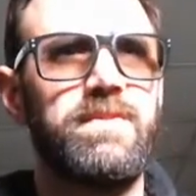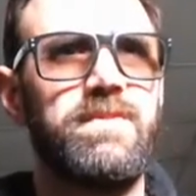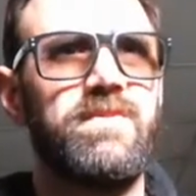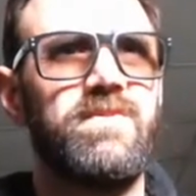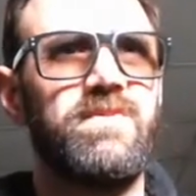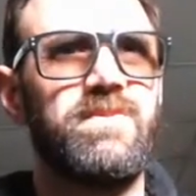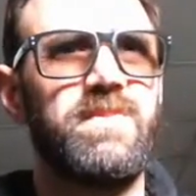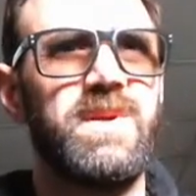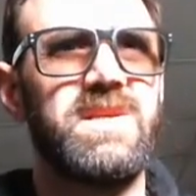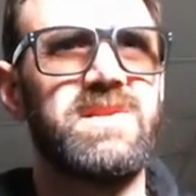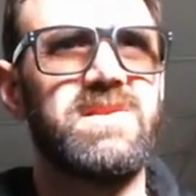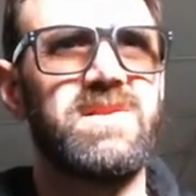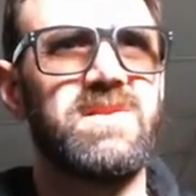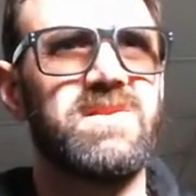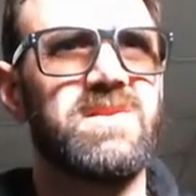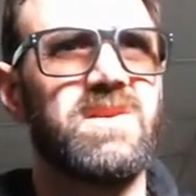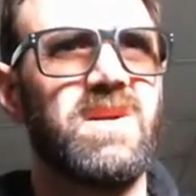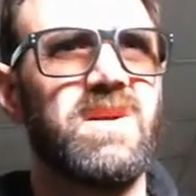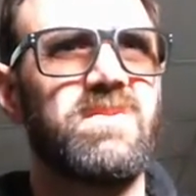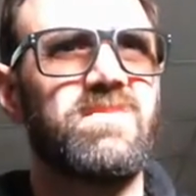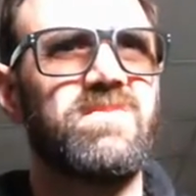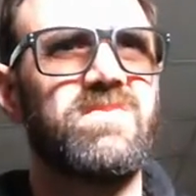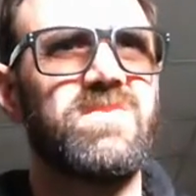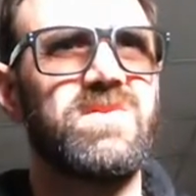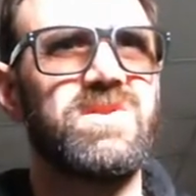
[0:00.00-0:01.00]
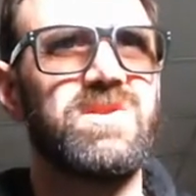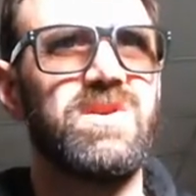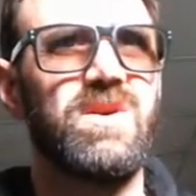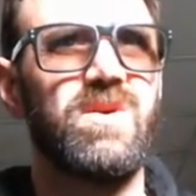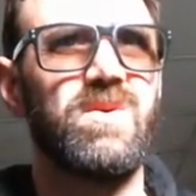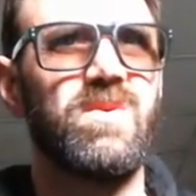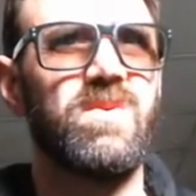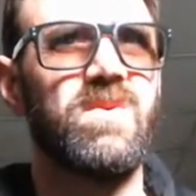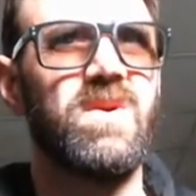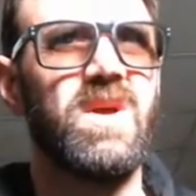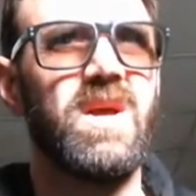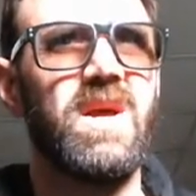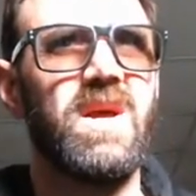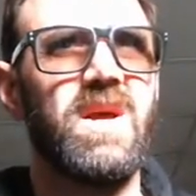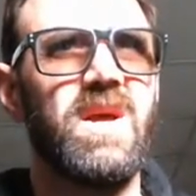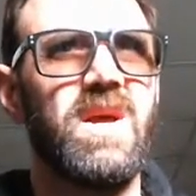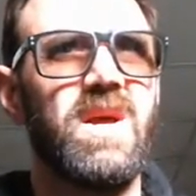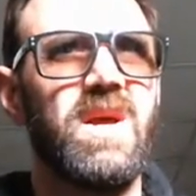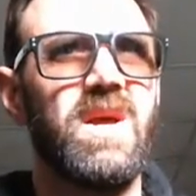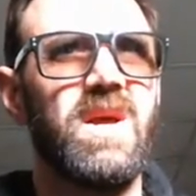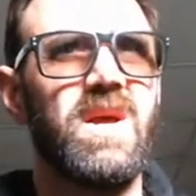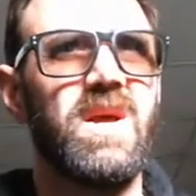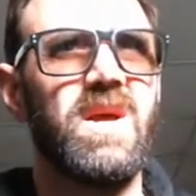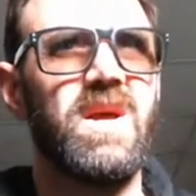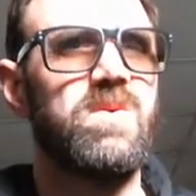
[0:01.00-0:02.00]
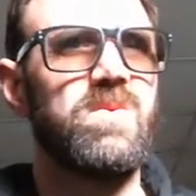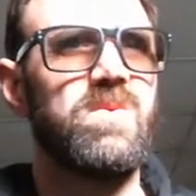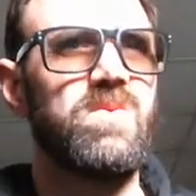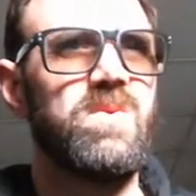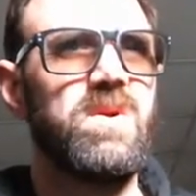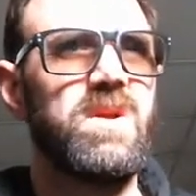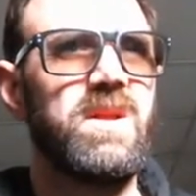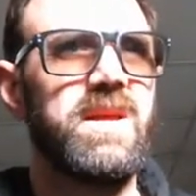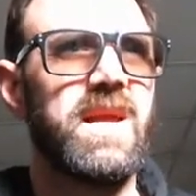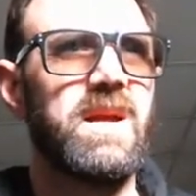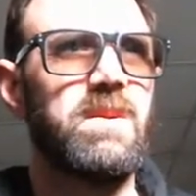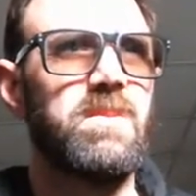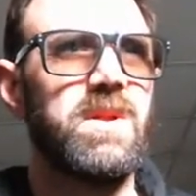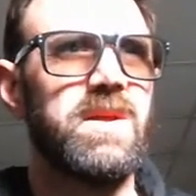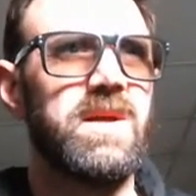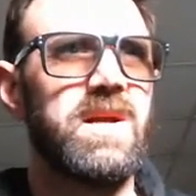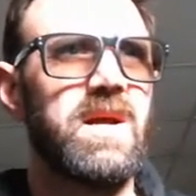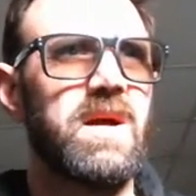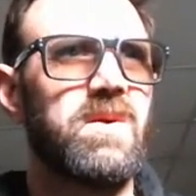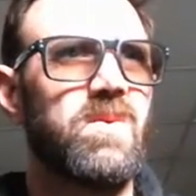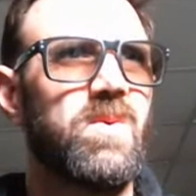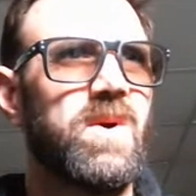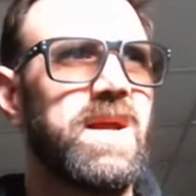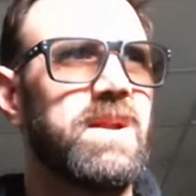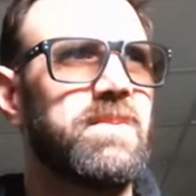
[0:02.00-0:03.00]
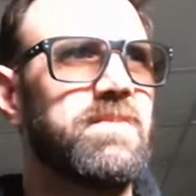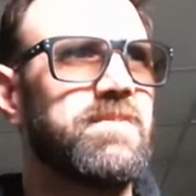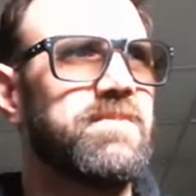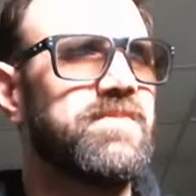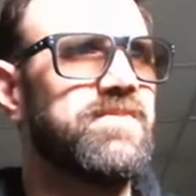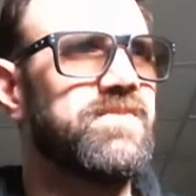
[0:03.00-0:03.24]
pieces there. So really able to cut weight.